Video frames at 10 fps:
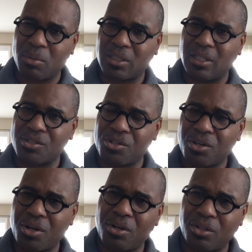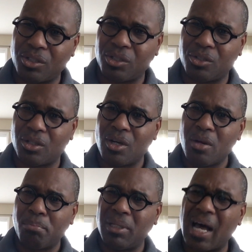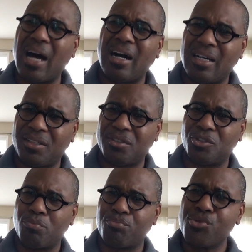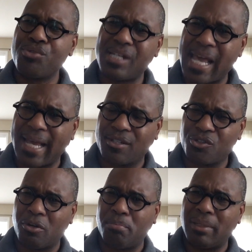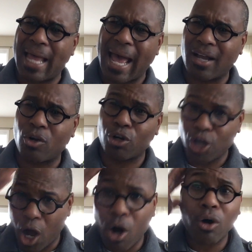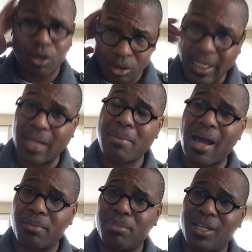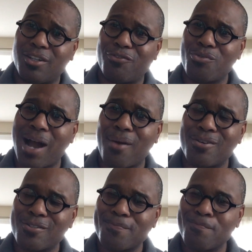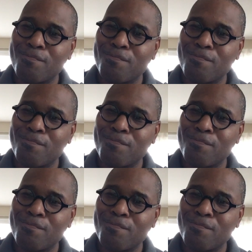whether it's curly or blonde or brunette or black or gone, like mine will be in a few hours.